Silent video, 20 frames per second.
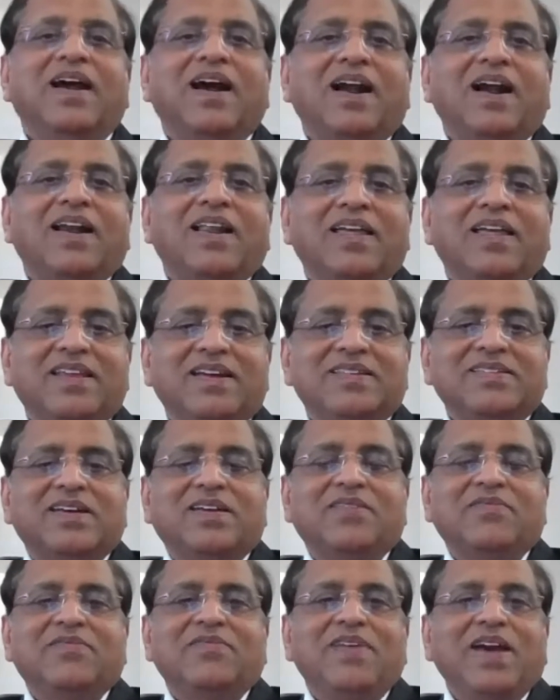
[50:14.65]
and others
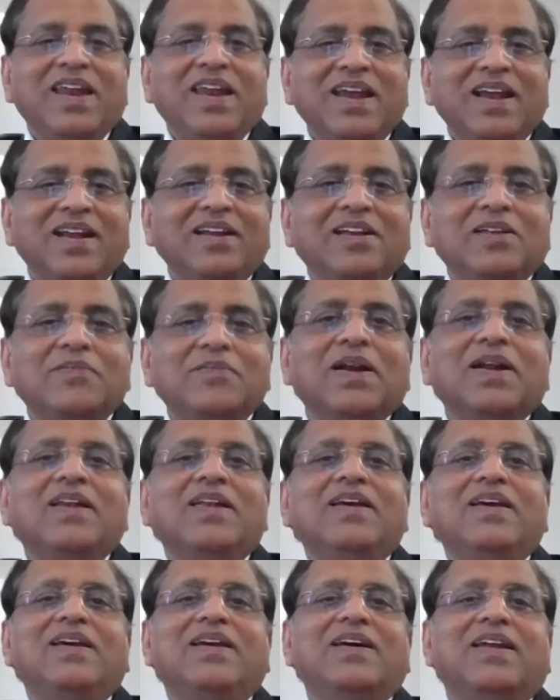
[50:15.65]
are very
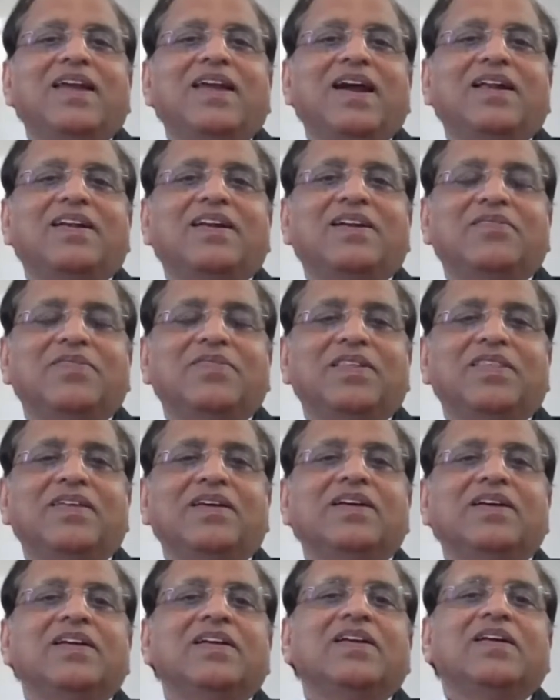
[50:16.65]
intimately connected
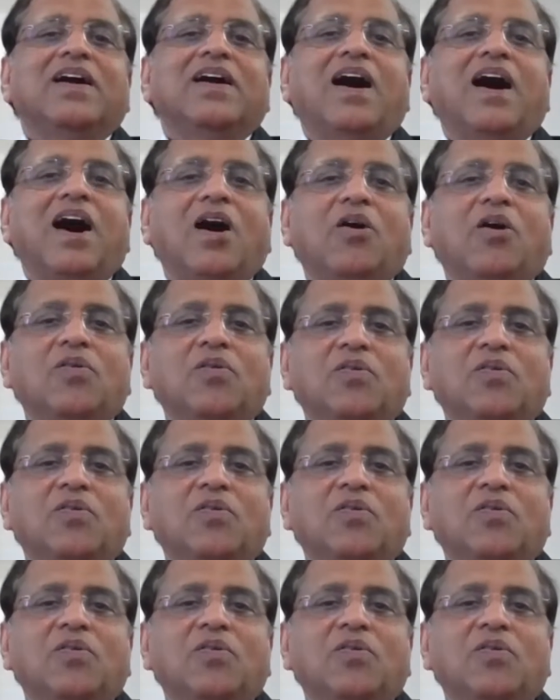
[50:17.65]
with how